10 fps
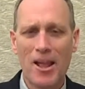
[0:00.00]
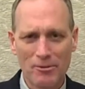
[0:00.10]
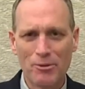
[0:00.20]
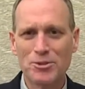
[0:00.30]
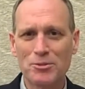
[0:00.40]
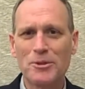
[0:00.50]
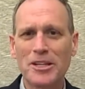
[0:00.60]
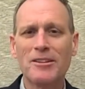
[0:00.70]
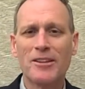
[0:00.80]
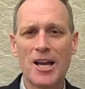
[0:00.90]

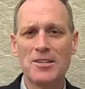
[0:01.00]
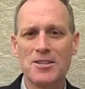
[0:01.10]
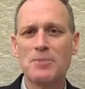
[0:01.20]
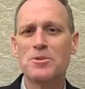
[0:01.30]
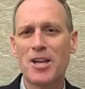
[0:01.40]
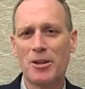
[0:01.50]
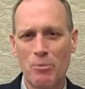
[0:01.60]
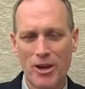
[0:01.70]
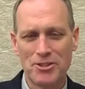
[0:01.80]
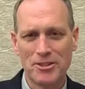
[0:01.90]
anniversary Lyceum
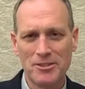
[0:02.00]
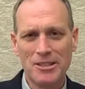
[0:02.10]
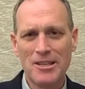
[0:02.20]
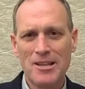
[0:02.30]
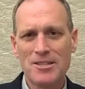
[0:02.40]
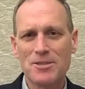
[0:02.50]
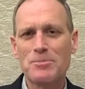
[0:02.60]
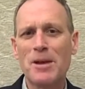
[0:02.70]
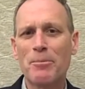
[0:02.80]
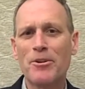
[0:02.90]
celebration,
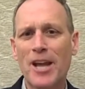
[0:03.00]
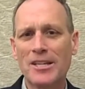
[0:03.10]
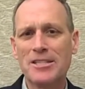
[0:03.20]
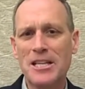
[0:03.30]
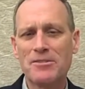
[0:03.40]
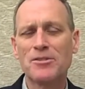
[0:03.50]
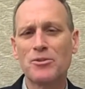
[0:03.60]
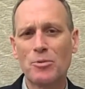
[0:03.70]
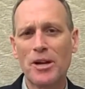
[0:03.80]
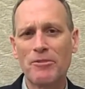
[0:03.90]
September 19th
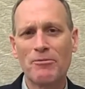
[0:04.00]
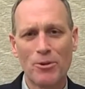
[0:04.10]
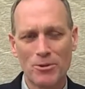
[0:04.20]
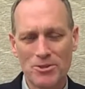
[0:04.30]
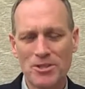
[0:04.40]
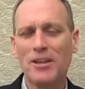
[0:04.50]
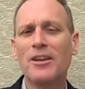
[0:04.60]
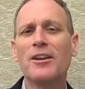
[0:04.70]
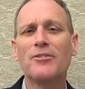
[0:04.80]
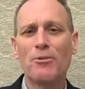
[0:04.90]
to 21st,
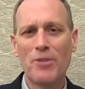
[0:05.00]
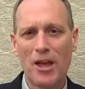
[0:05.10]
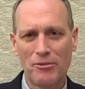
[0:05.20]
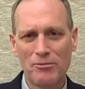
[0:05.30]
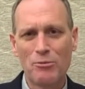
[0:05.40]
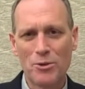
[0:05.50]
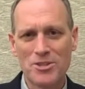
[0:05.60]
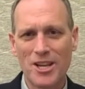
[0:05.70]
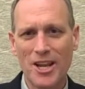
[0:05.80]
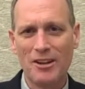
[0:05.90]

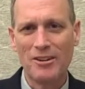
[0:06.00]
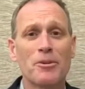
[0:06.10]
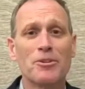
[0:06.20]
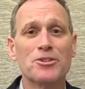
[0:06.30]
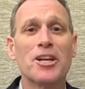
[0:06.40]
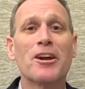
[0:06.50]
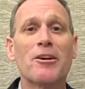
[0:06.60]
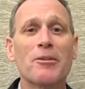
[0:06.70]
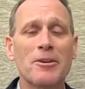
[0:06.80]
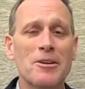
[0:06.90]
2014. I'm going to
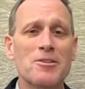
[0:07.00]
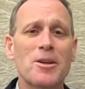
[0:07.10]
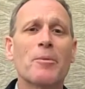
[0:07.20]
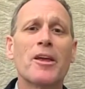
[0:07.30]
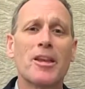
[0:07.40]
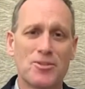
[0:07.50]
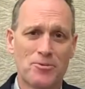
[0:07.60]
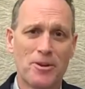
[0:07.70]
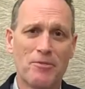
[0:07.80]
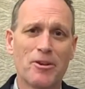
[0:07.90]
share some of the
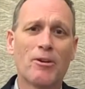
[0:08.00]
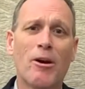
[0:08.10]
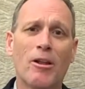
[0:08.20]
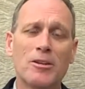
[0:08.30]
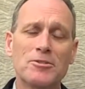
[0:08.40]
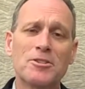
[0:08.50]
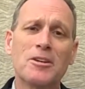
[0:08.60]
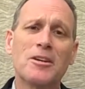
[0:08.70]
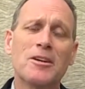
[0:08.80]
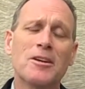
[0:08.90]
history of the college,